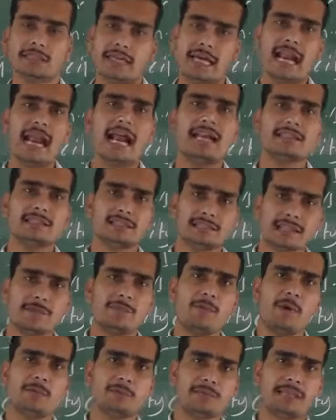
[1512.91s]
There are
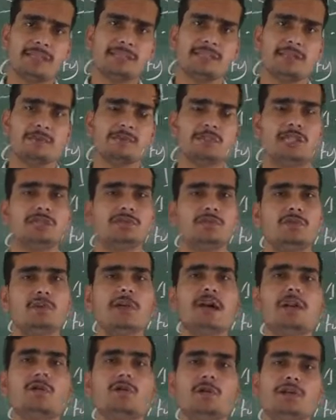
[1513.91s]
some of the exceptions
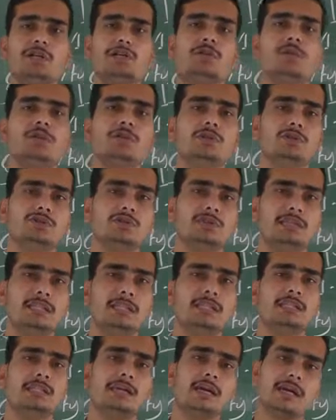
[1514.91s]
we are going to
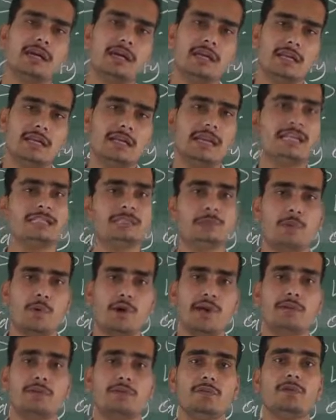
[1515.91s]
see in the next
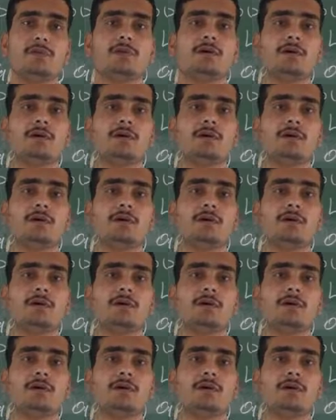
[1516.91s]
point